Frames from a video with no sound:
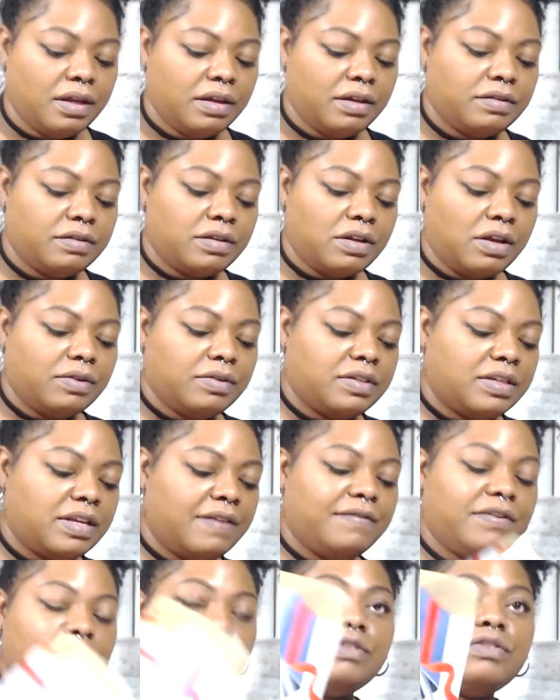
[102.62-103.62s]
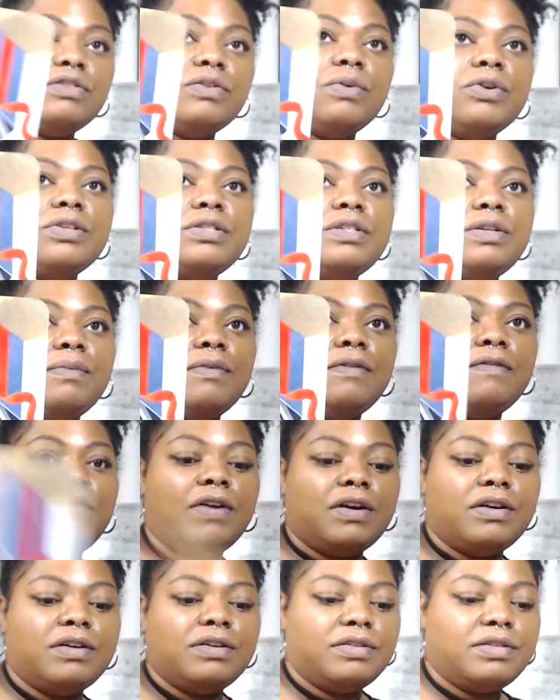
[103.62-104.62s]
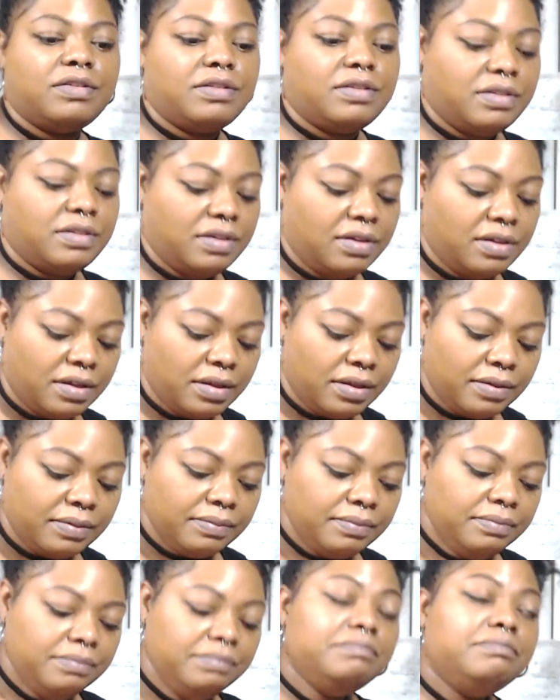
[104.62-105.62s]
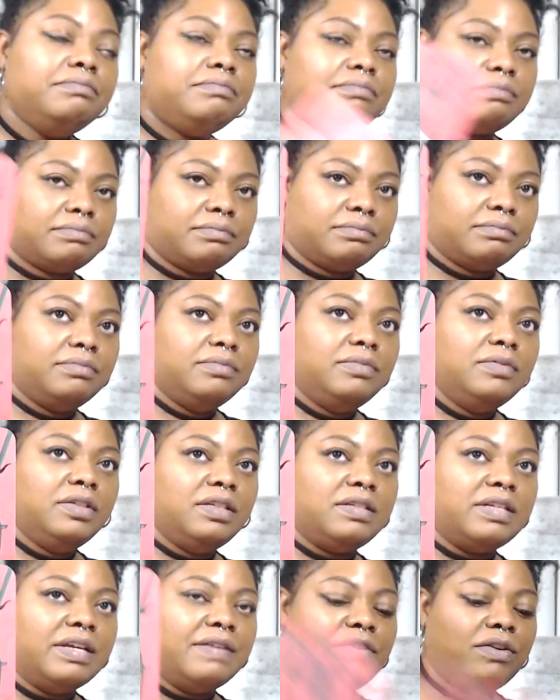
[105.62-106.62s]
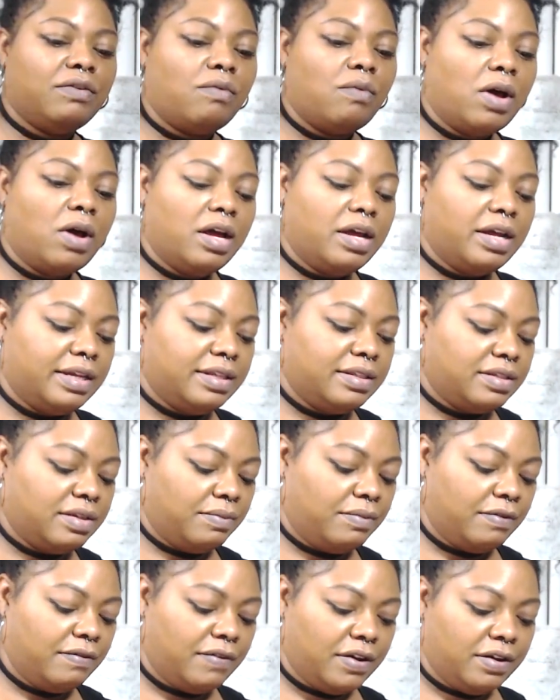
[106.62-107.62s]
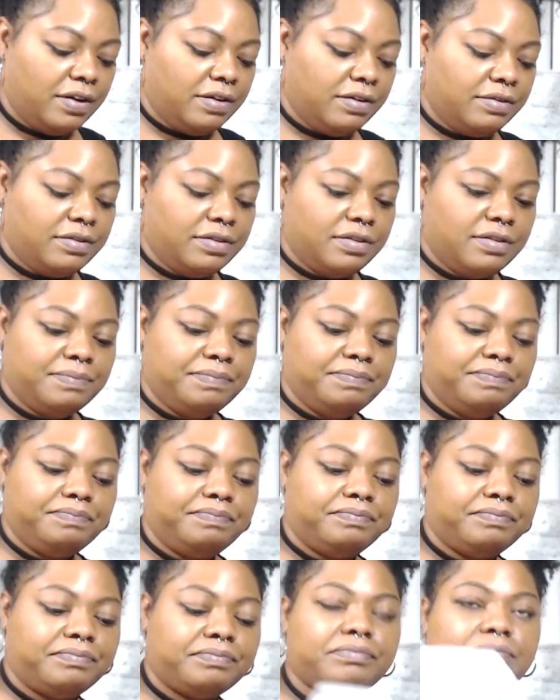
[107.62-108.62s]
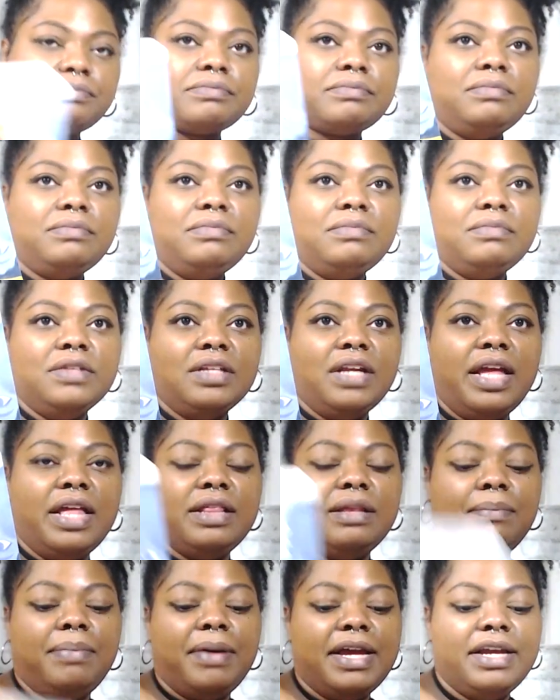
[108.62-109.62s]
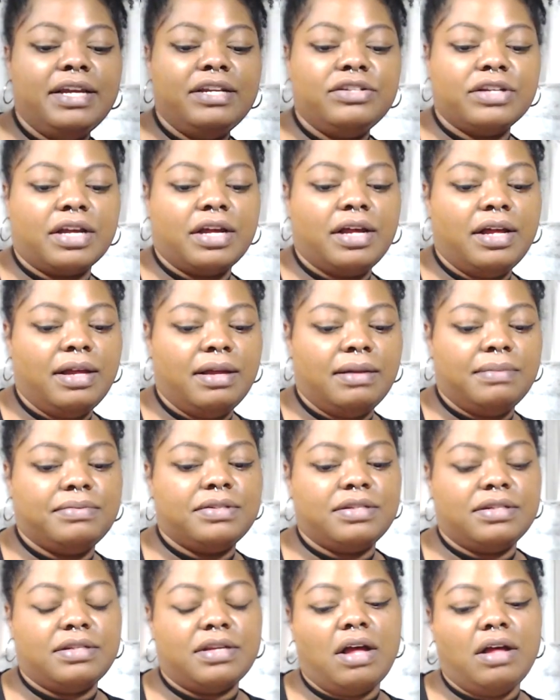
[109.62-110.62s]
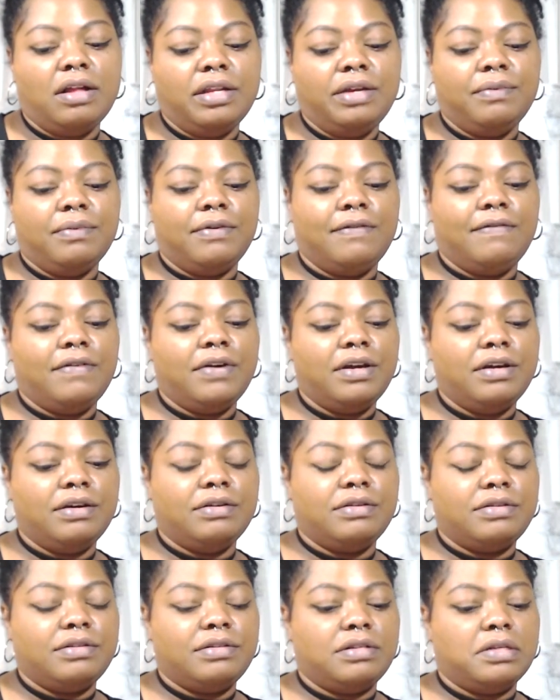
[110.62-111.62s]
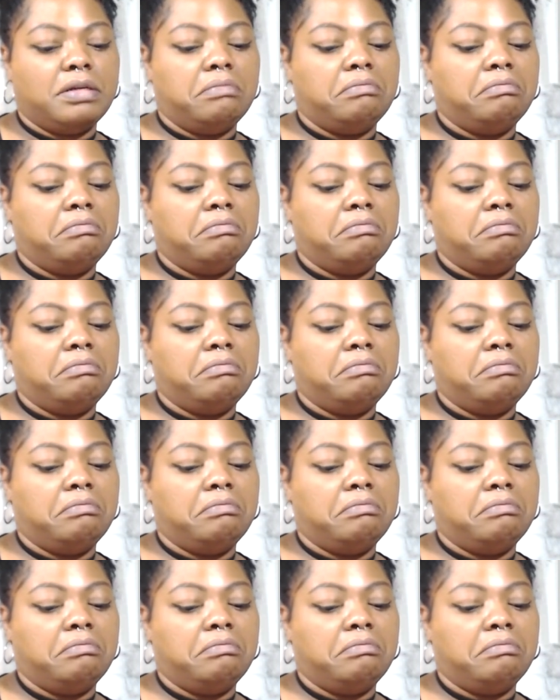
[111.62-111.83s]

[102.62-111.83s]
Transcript: So seven of swords in reverse, seven of wands in reverse, and the page of cups all in reverse.